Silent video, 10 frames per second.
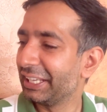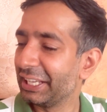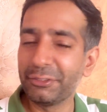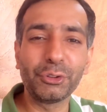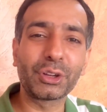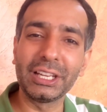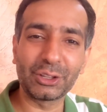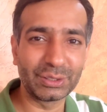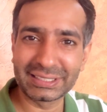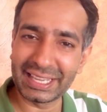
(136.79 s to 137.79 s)
If you
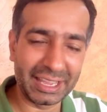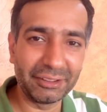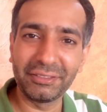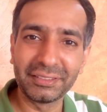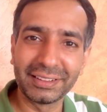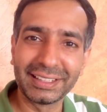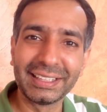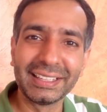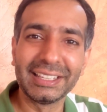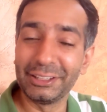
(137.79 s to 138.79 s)
click on save,
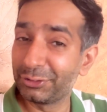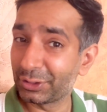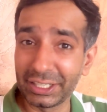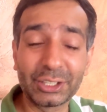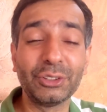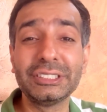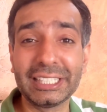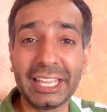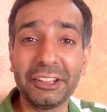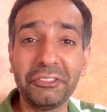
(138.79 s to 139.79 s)

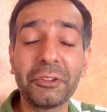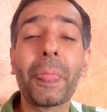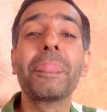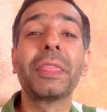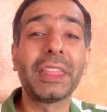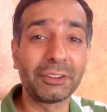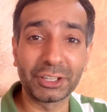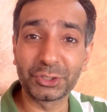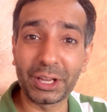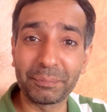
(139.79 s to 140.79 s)
then
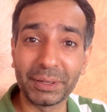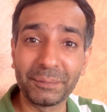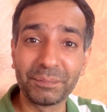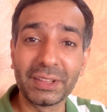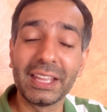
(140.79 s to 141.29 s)
what should happen?